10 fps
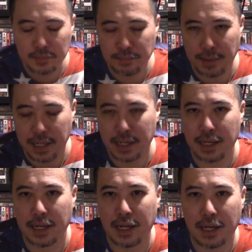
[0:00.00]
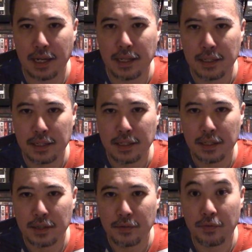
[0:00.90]
being
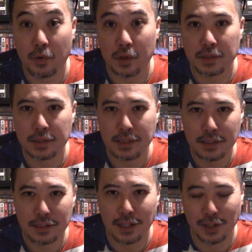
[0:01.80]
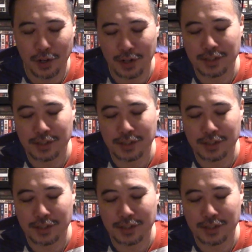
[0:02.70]
forced to learn.